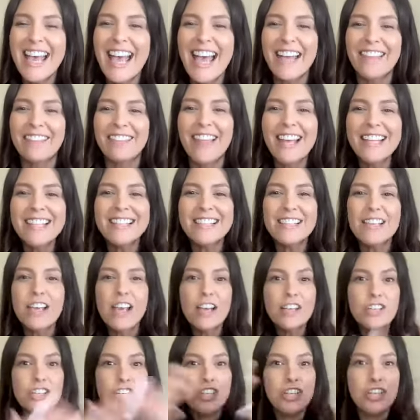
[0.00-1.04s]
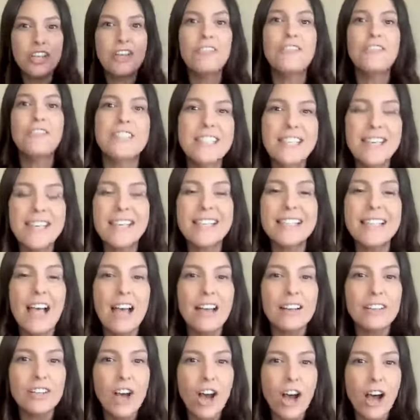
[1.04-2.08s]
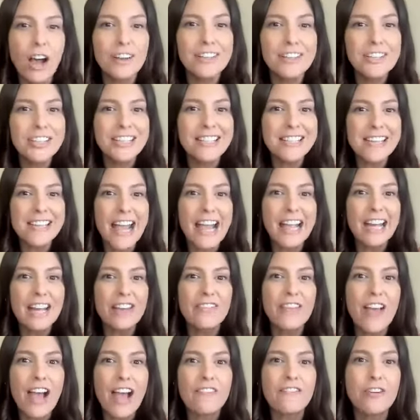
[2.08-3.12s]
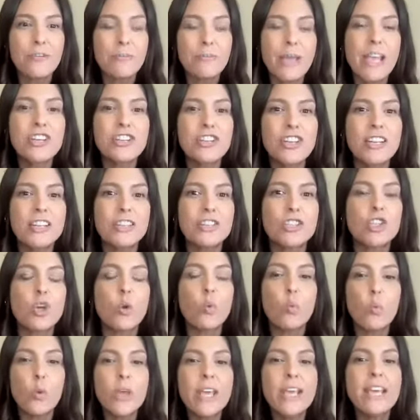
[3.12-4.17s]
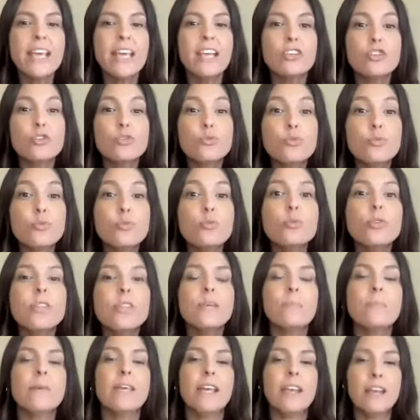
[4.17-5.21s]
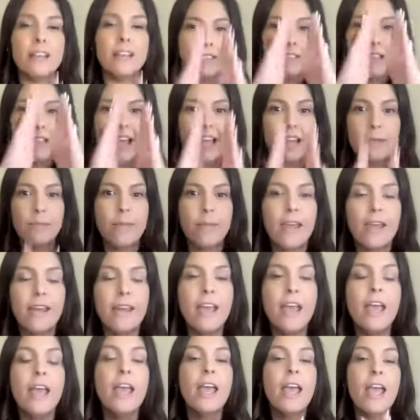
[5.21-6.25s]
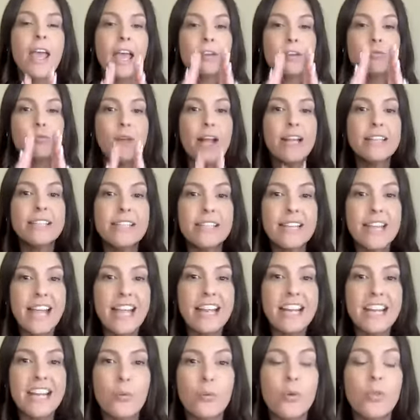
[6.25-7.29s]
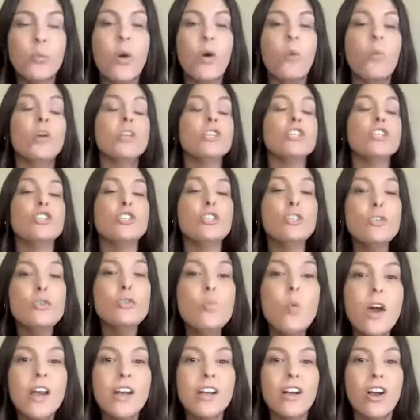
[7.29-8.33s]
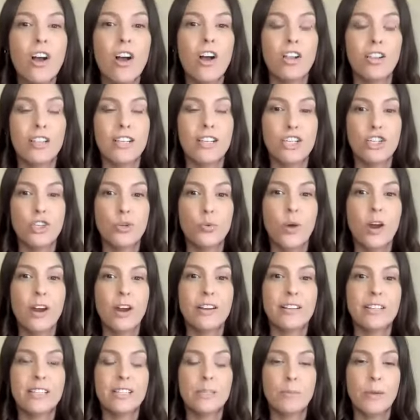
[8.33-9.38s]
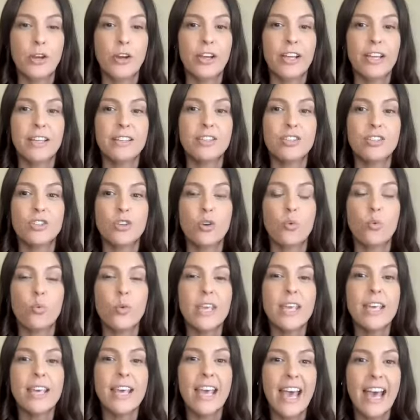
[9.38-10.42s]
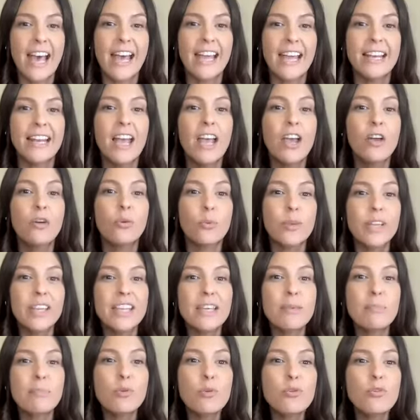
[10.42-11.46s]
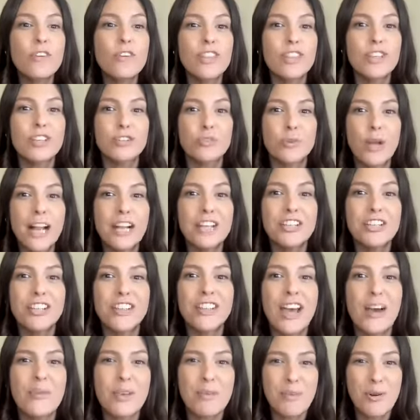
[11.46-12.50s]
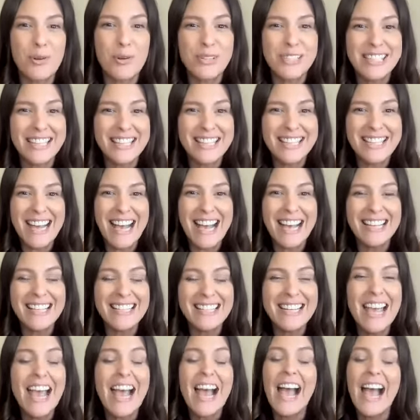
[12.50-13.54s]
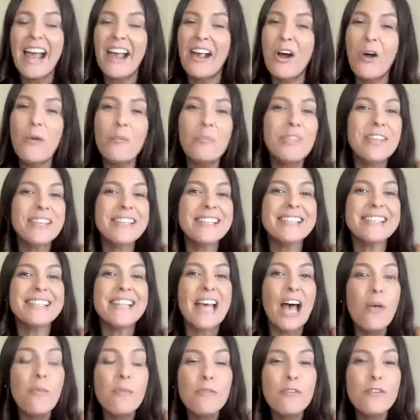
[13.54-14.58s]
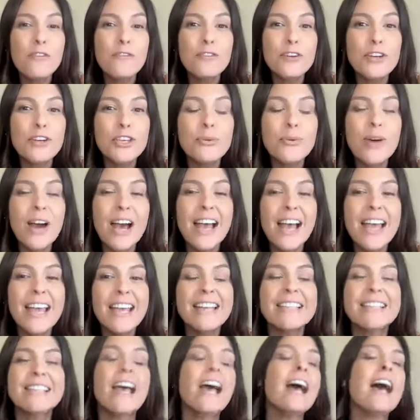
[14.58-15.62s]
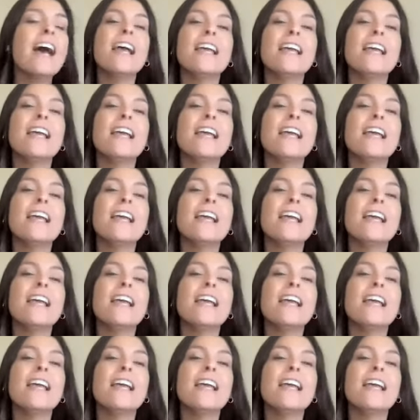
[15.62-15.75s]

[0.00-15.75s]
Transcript: And let's shift these unconscious negative affirmations so we can truly be in alignment and resonating with what we do want to call into our experience so we can really move in the direction that we most intend. I hope this is helpful for you guys.